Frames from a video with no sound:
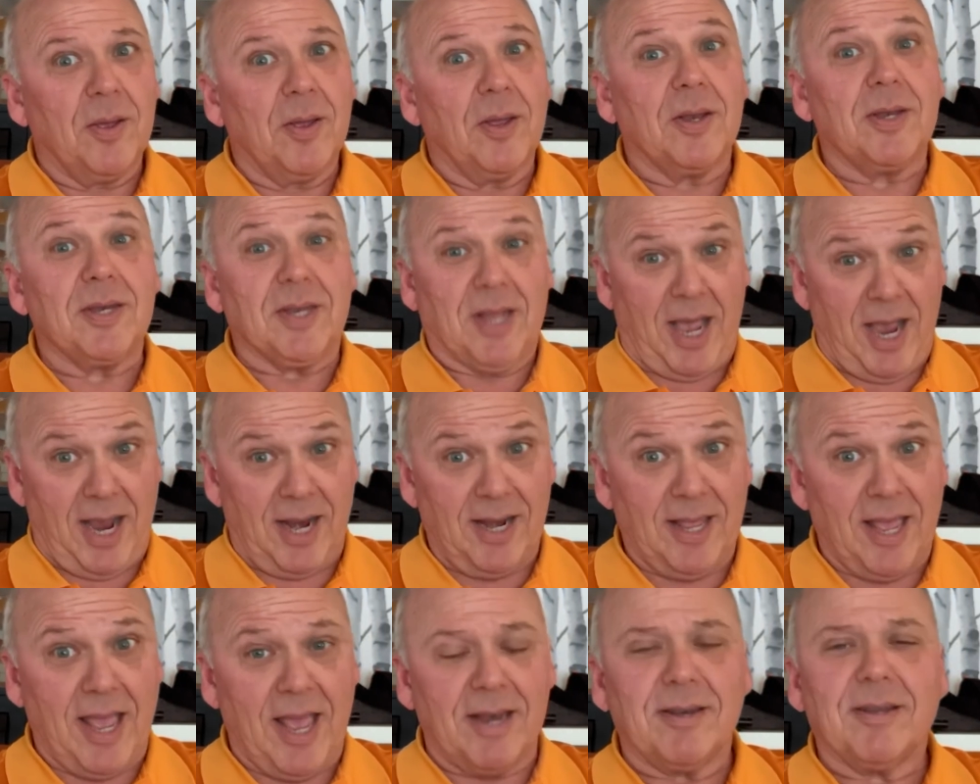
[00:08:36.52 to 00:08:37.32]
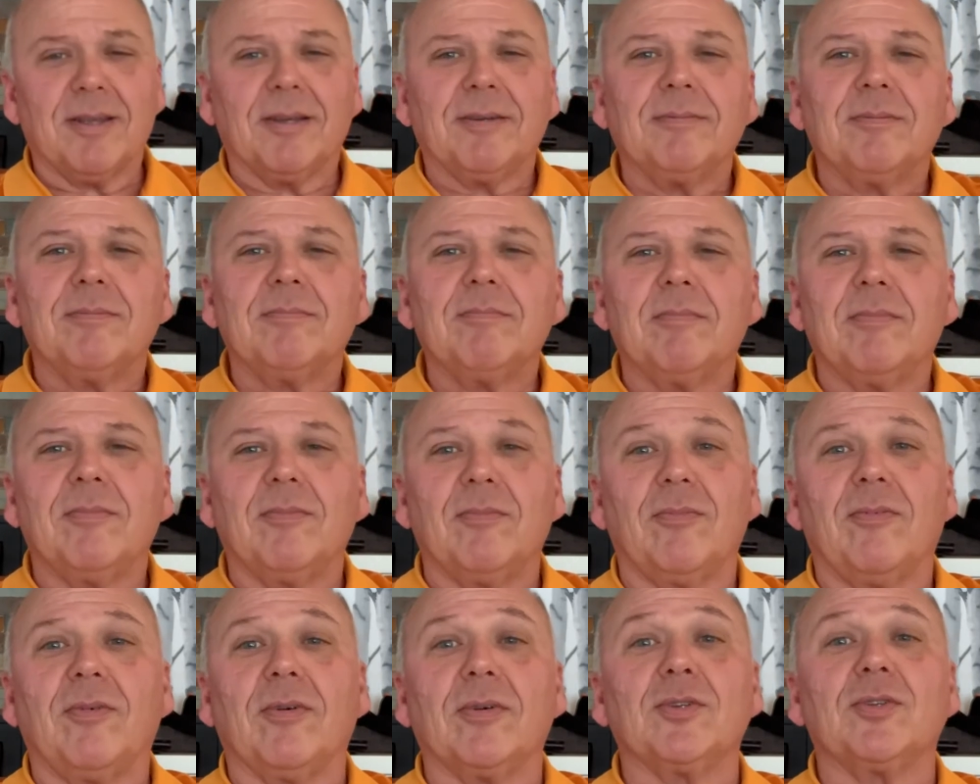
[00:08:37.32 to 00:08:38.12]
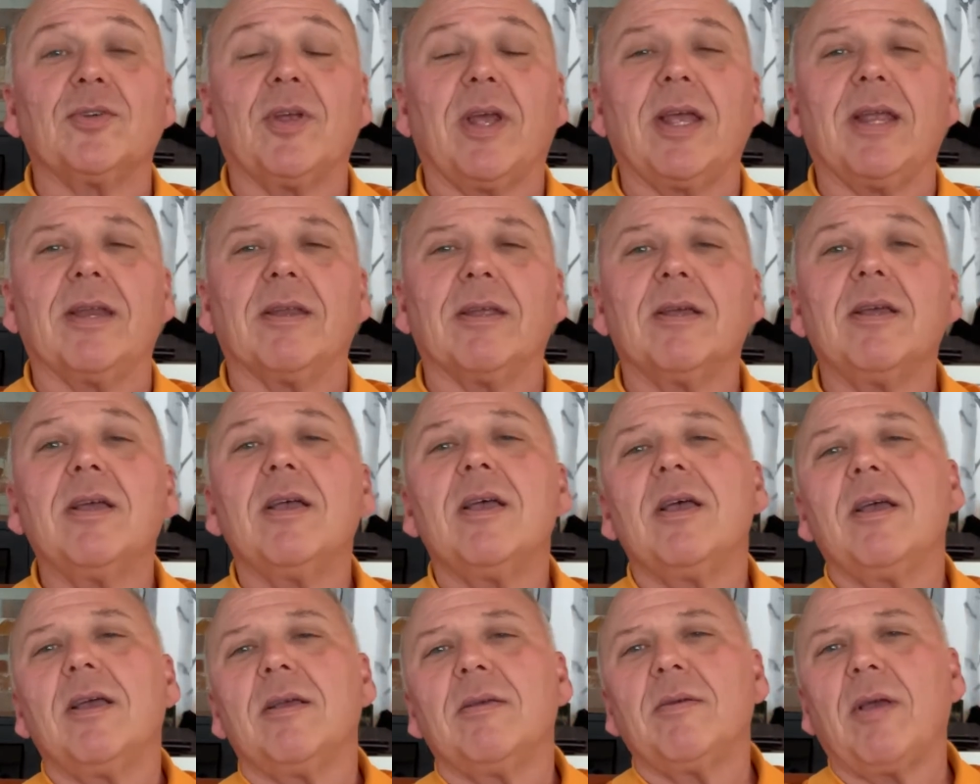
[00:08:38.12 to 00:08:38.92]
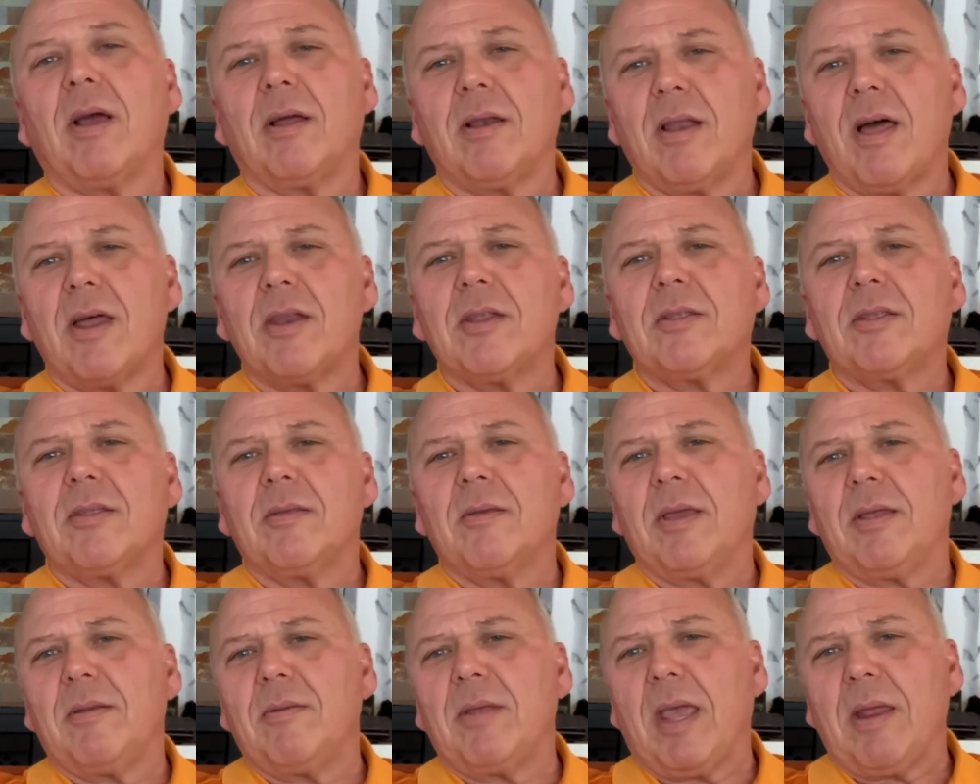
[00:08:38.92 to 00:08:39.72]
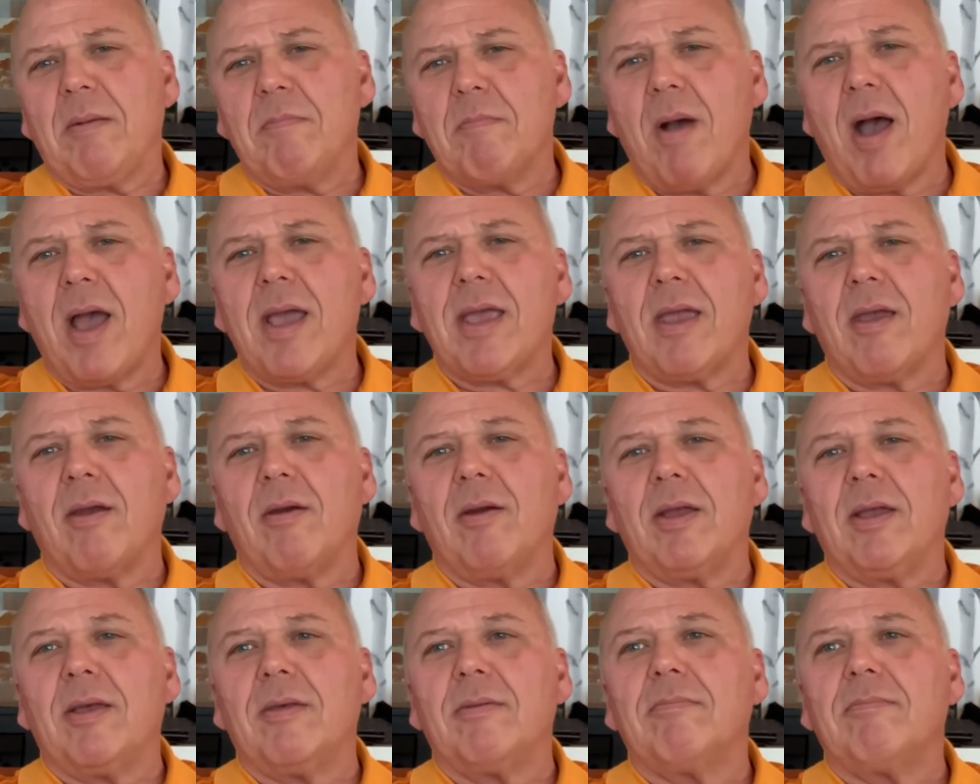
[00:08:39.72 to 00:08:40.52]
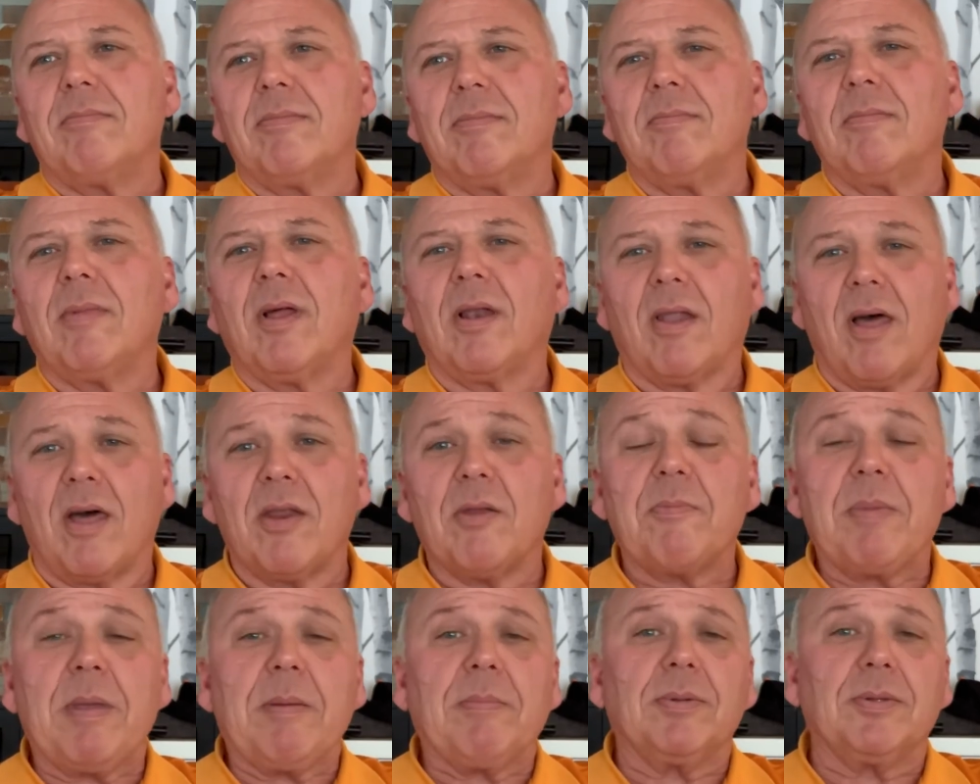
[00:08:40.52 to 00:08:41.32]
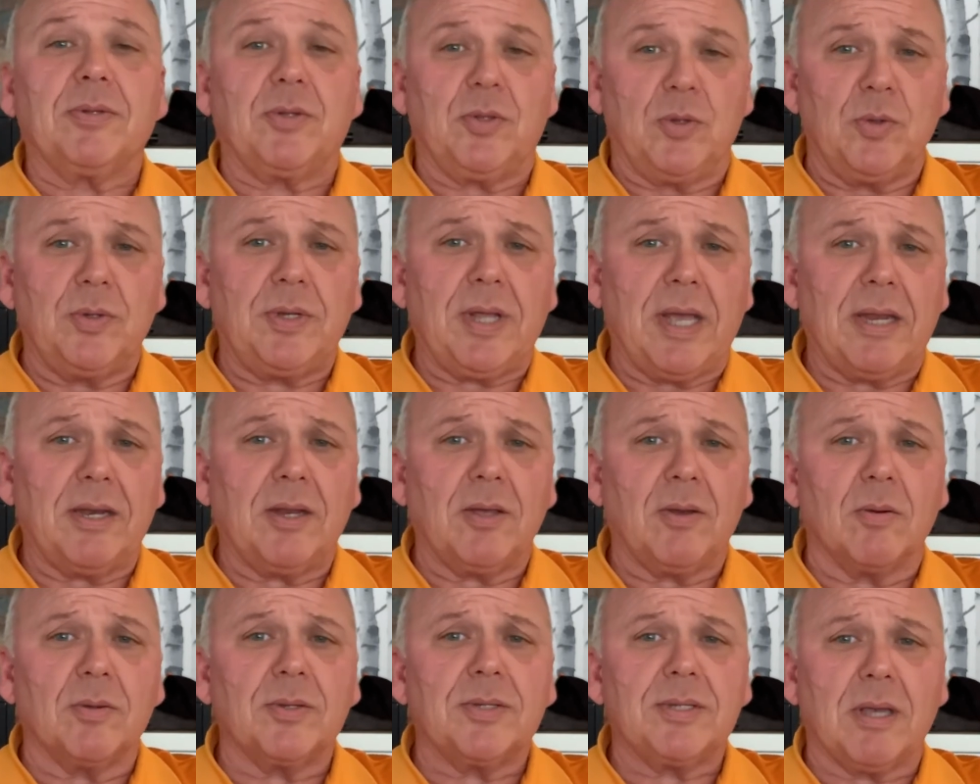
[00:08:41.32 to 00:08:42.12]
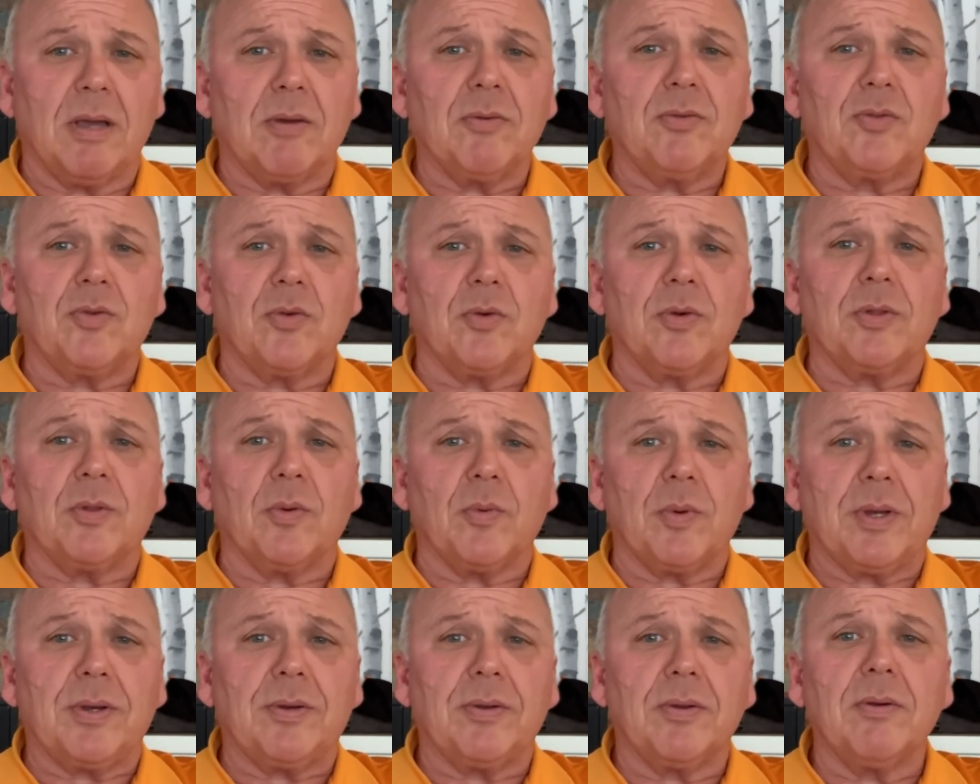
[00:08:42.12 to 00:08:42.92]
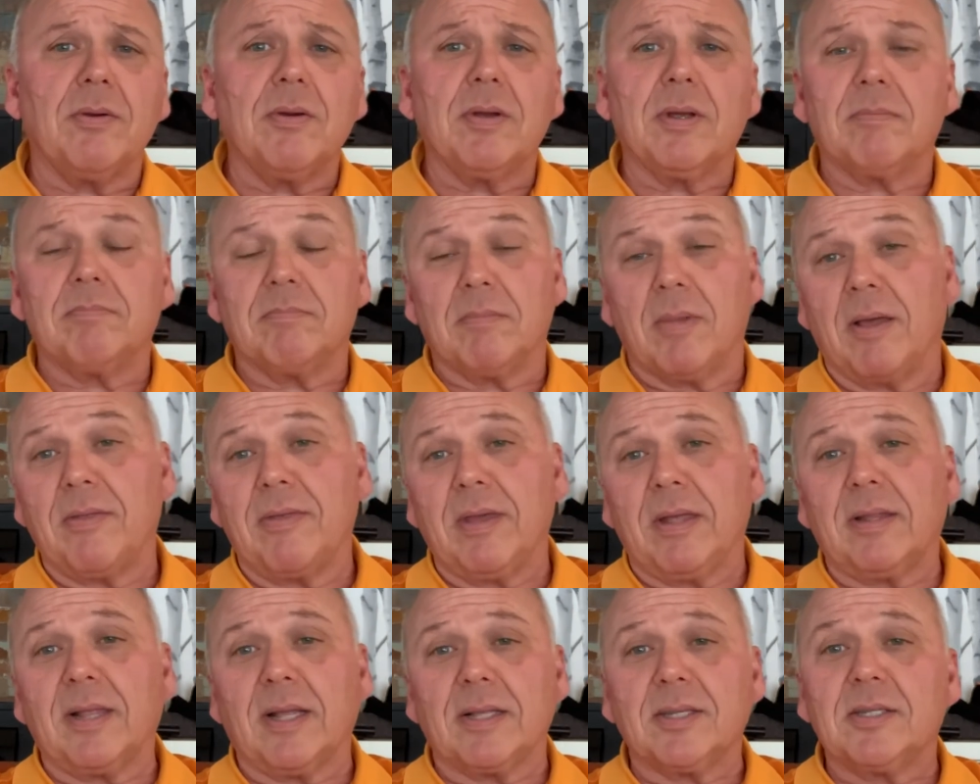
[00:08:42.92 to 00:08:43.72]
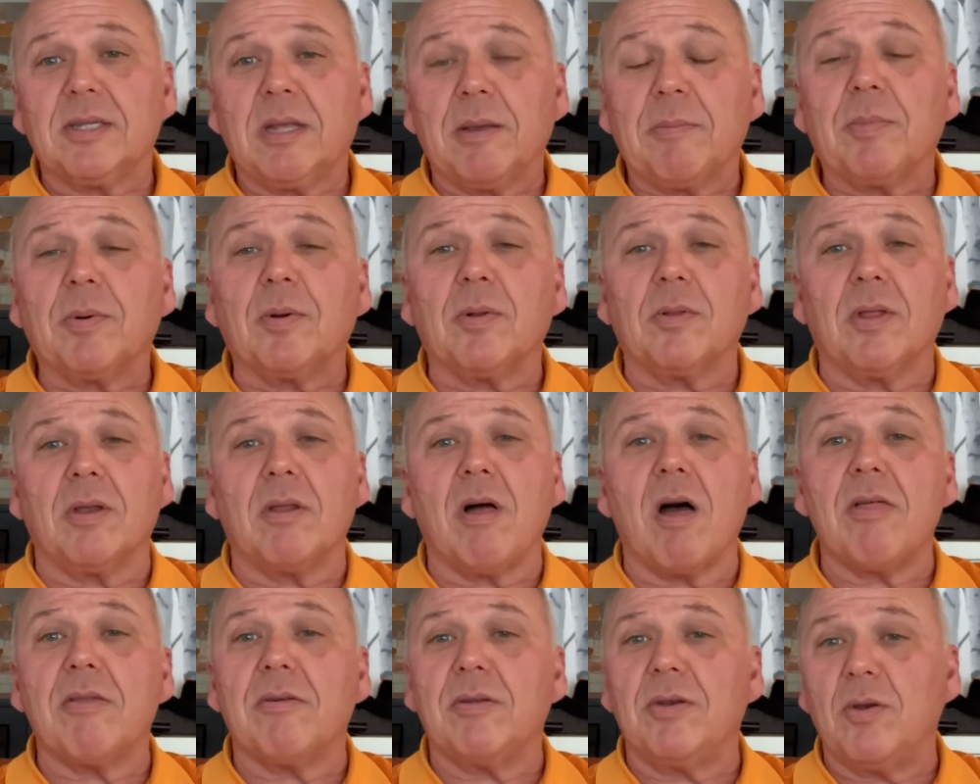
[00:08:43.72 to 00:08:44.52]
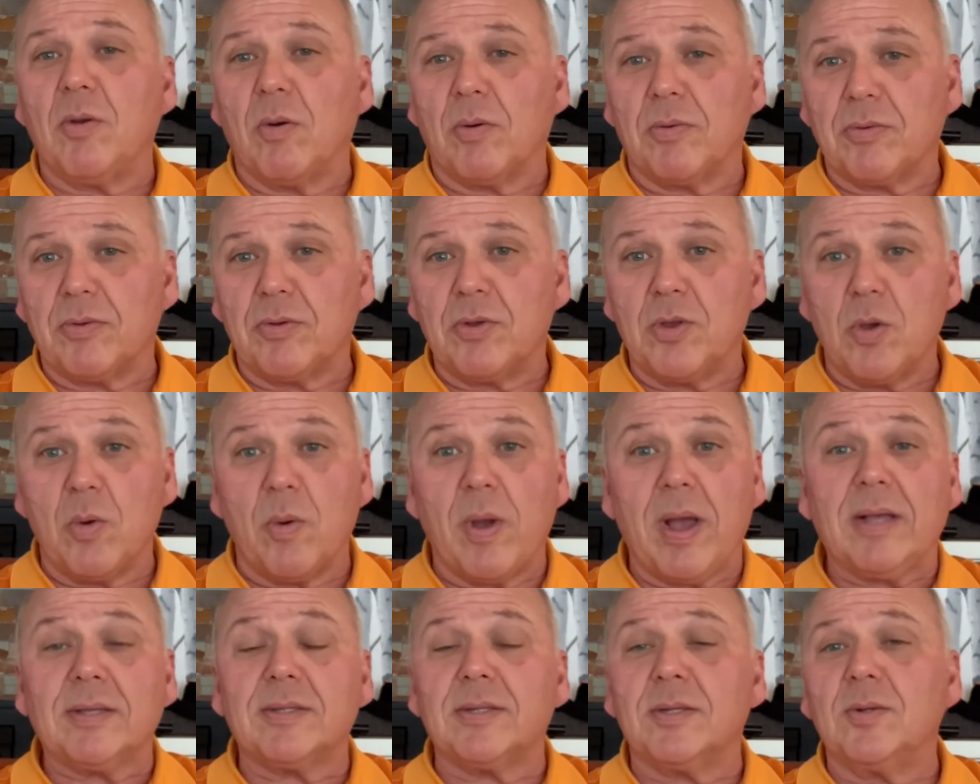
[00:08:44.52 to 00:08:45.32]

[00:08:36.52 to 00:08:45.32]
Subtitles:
Thailand, first aid. A lot of, in my area, a lot of people do tend to go south during the winter, and I think that's typical of a lot of the northern U.S.